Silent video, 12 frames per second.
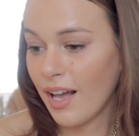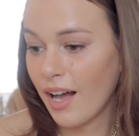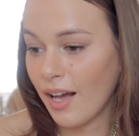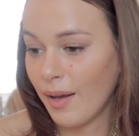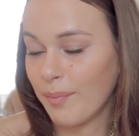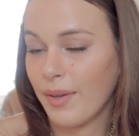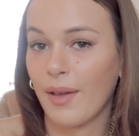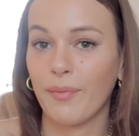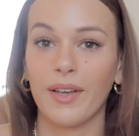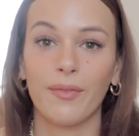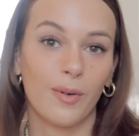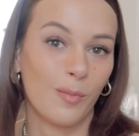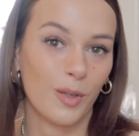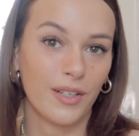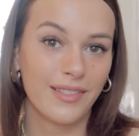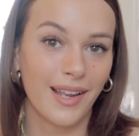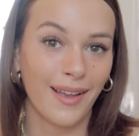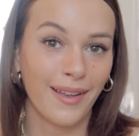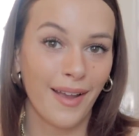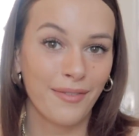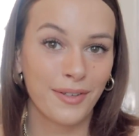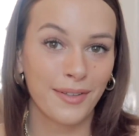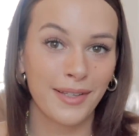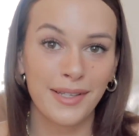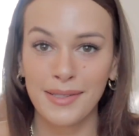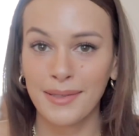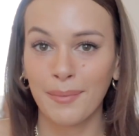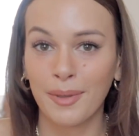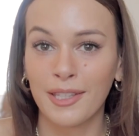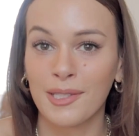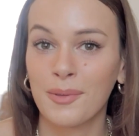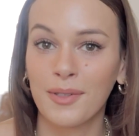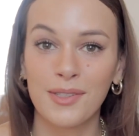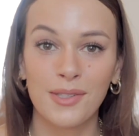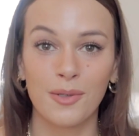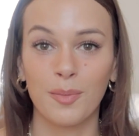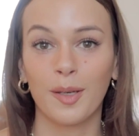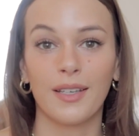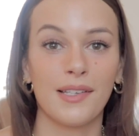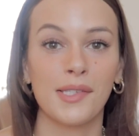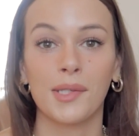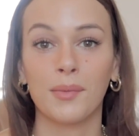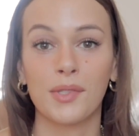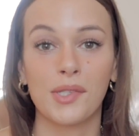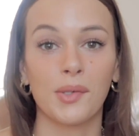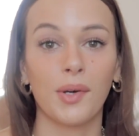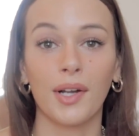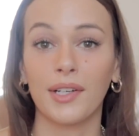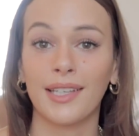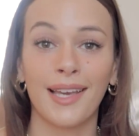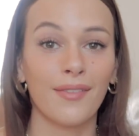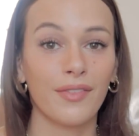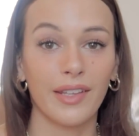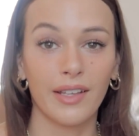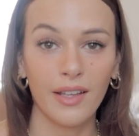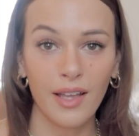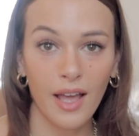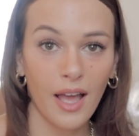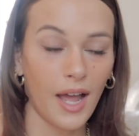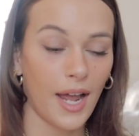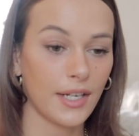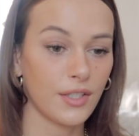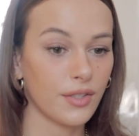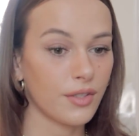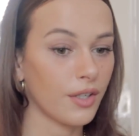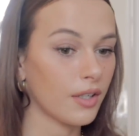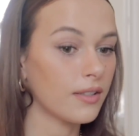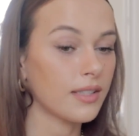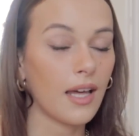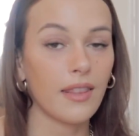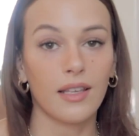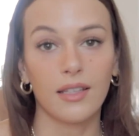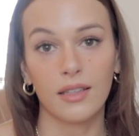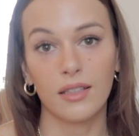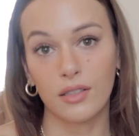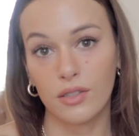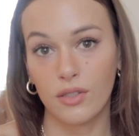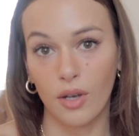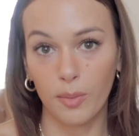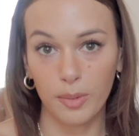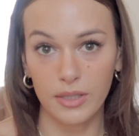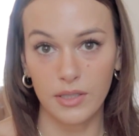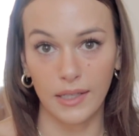And we have one more style after this. But this one's super easy once you already have the edges curled. I think it looks so put